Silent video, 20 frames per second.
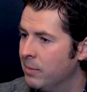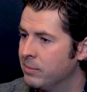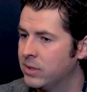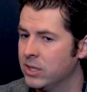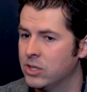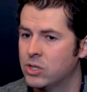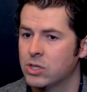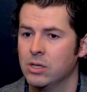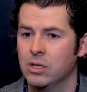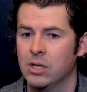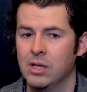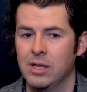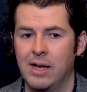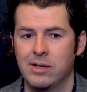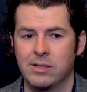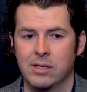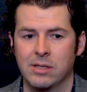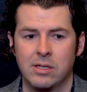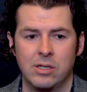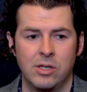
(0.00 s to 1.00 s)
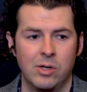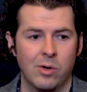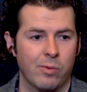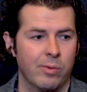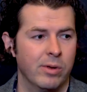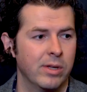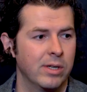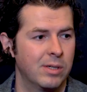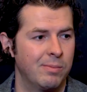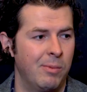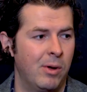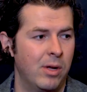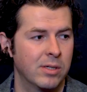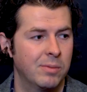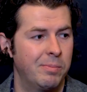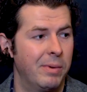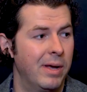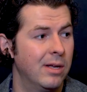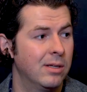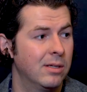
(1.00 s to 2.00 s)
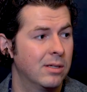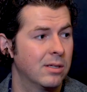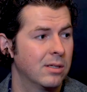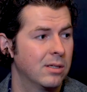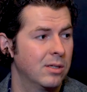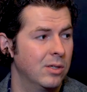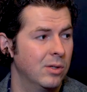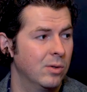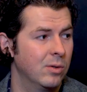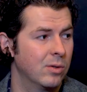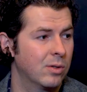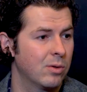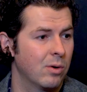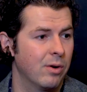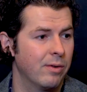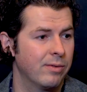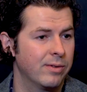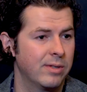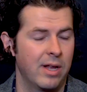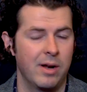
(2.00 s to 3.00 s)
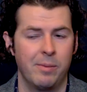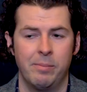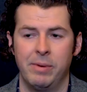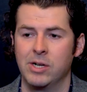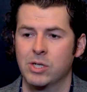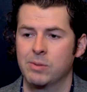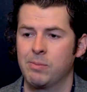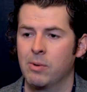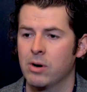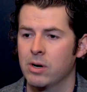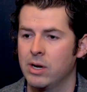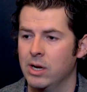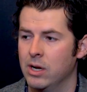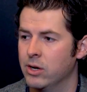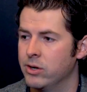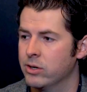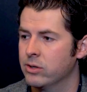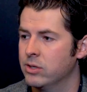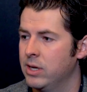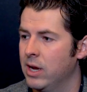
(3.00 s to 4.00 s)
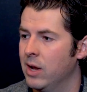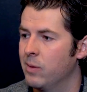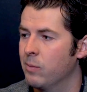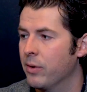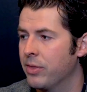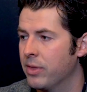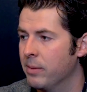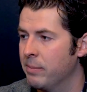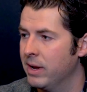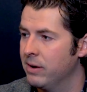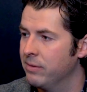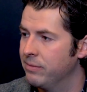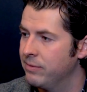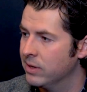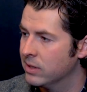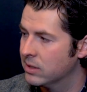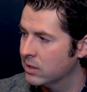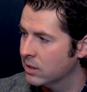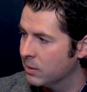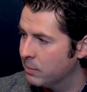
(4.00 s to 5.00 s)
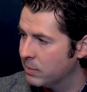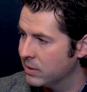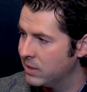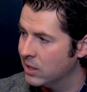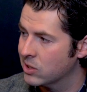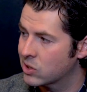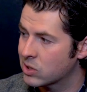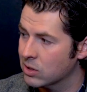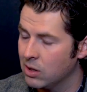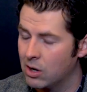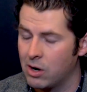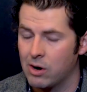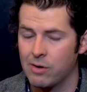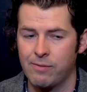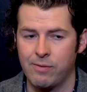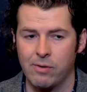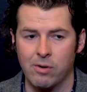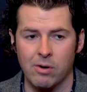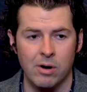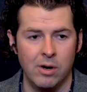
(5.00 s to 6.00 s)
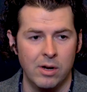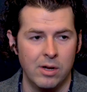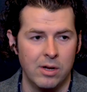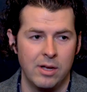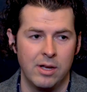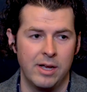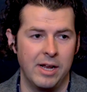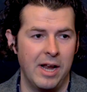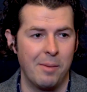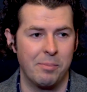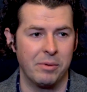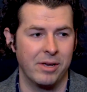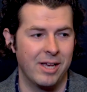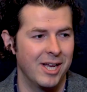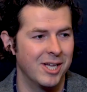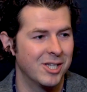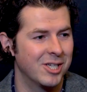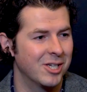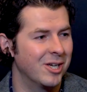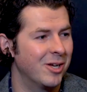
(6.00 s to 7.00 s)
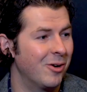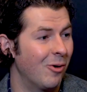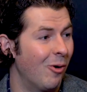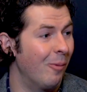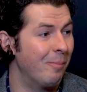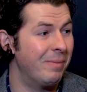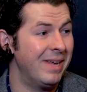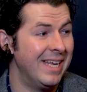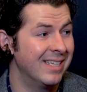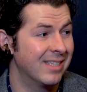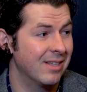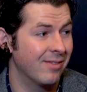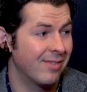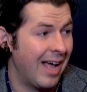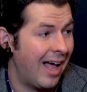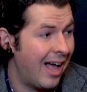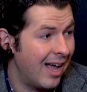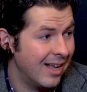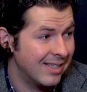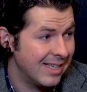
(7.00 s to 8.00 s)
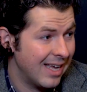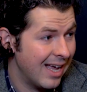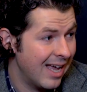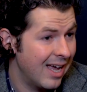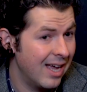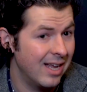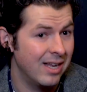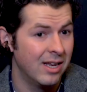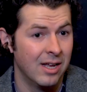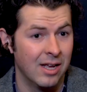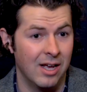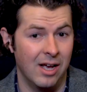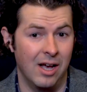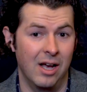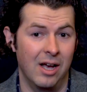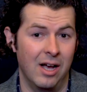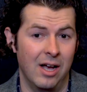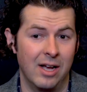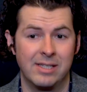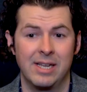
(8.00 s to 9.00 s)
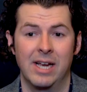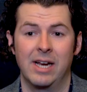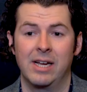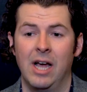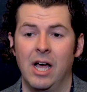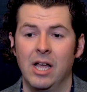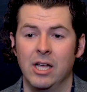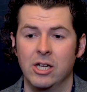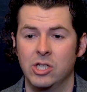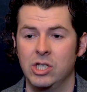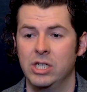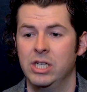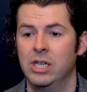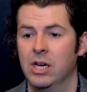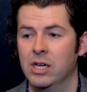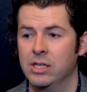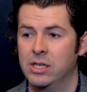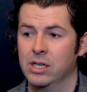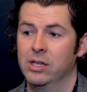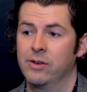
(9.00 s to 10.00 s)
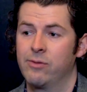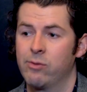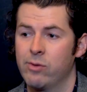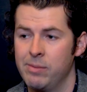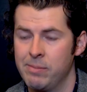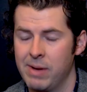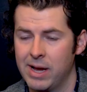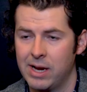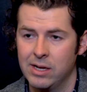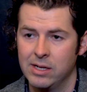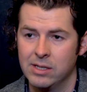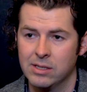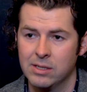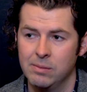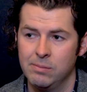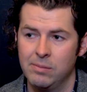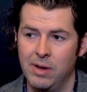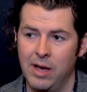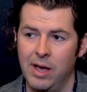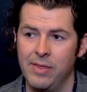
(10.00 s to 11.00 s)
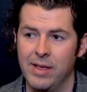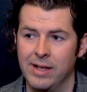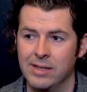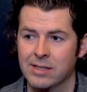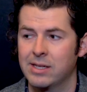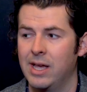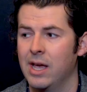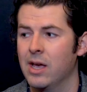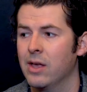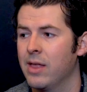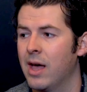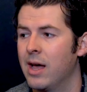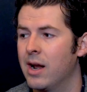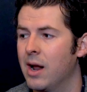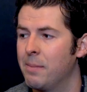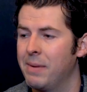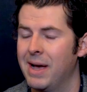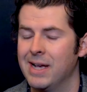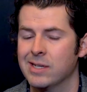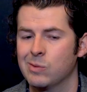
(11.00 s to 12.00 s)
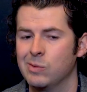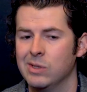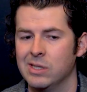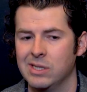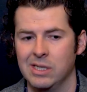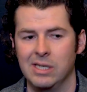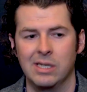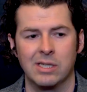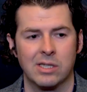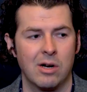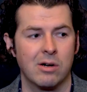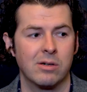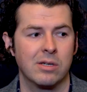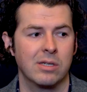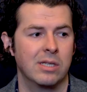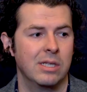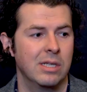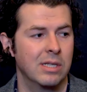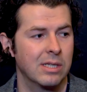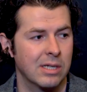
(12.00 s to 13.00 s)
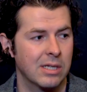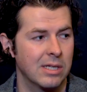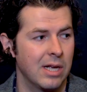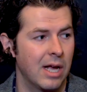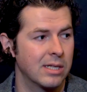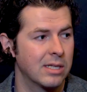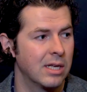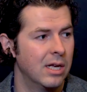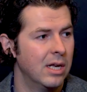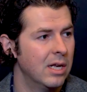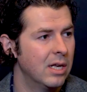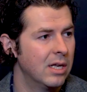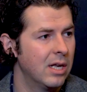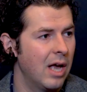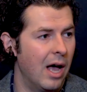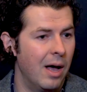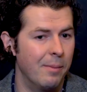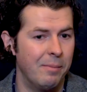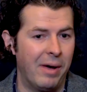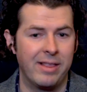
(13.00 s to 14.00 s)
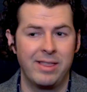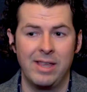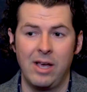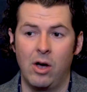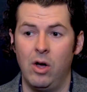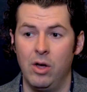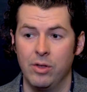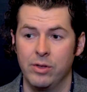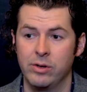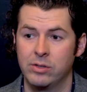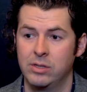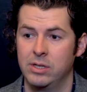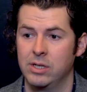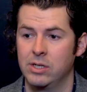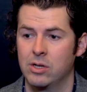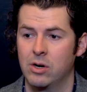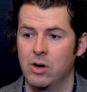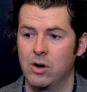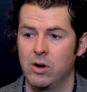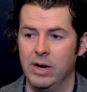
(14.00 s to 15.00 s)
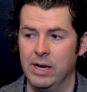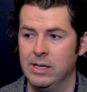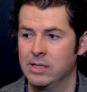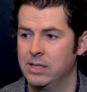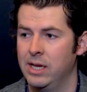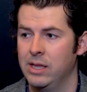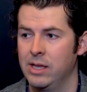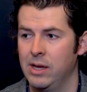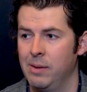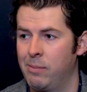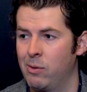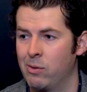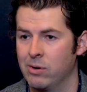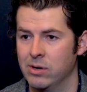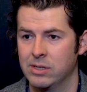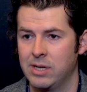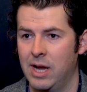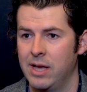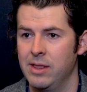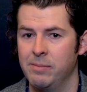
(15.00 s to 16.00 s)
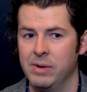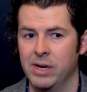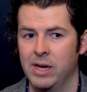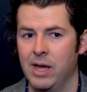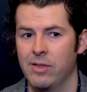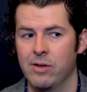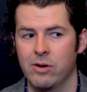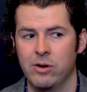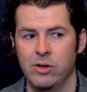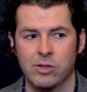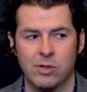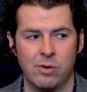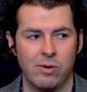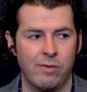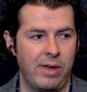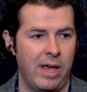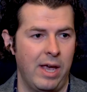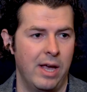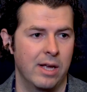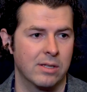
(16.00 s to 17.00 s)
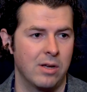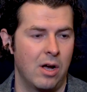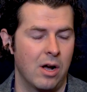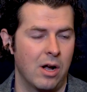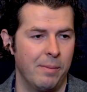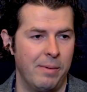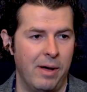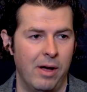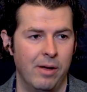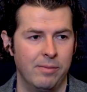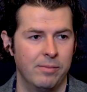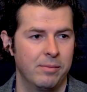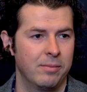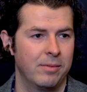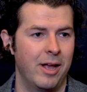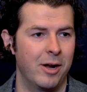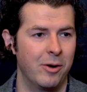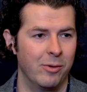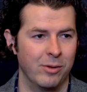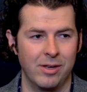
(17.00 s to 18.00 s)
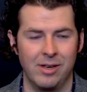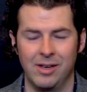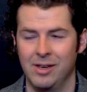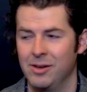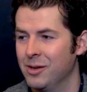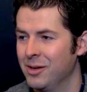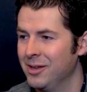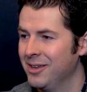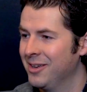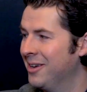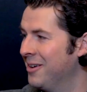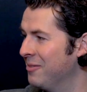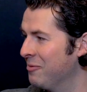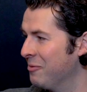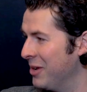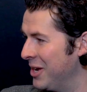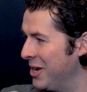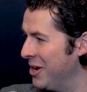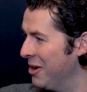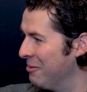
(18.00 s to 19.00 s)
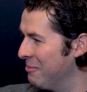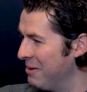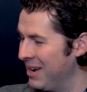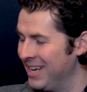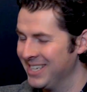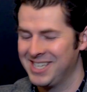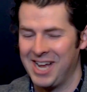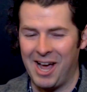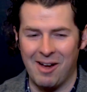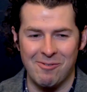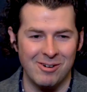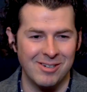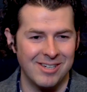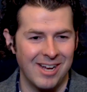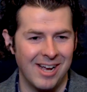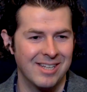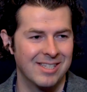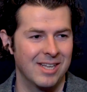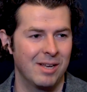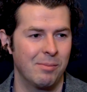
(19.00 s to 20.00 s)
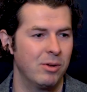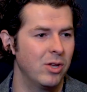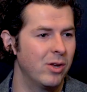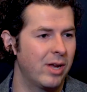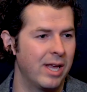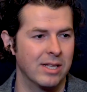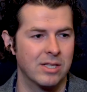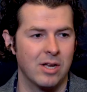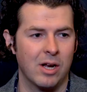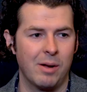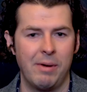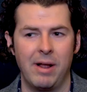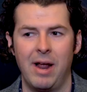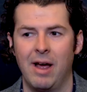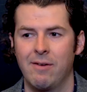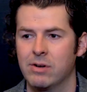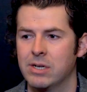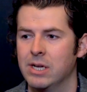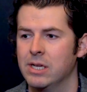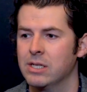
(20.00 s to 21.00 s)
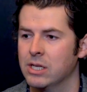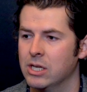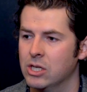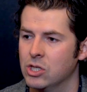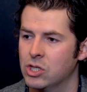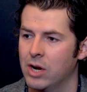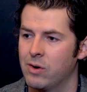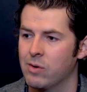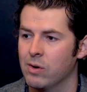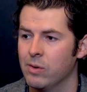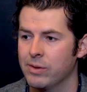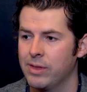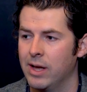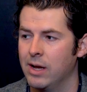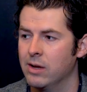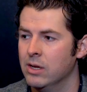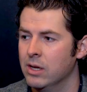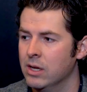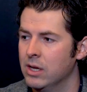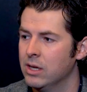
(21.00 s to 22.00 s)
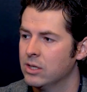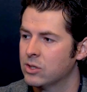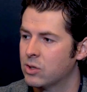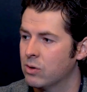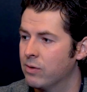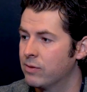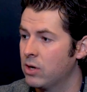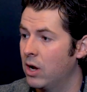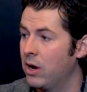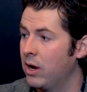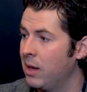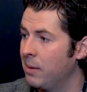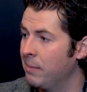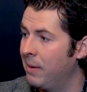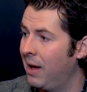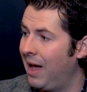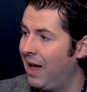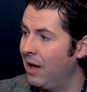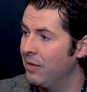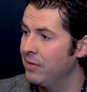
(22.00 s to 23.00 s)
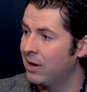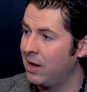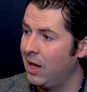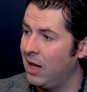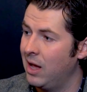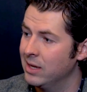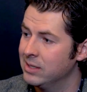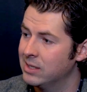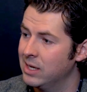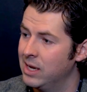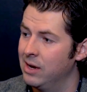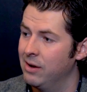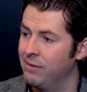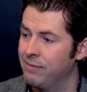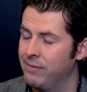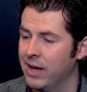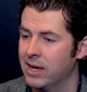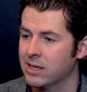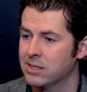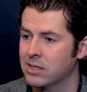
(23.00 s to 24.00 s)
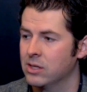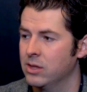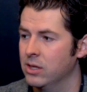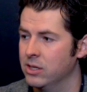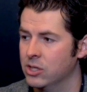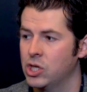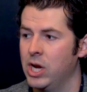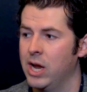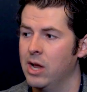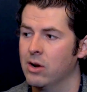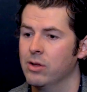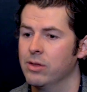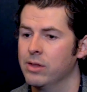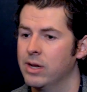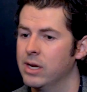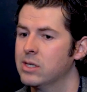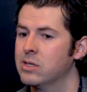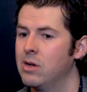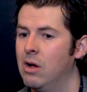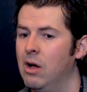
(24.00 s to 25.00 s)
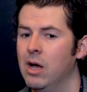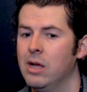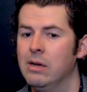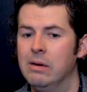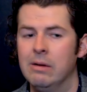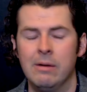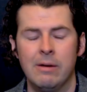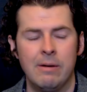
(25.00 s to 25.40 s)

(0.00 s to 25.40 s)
digital allows us to do a really small spend to sort of set a benchmark and understand what the benefits and the potential are for an application or piece of content, a technology, a delivery mechanism, and then scale that up as we start to see success. I think all those things are insanely important to tie them together. You sort of can't talk about not only video-based advertising, but you can't talk about advertising in general without sort of talking about how the content affects the channel that it's on.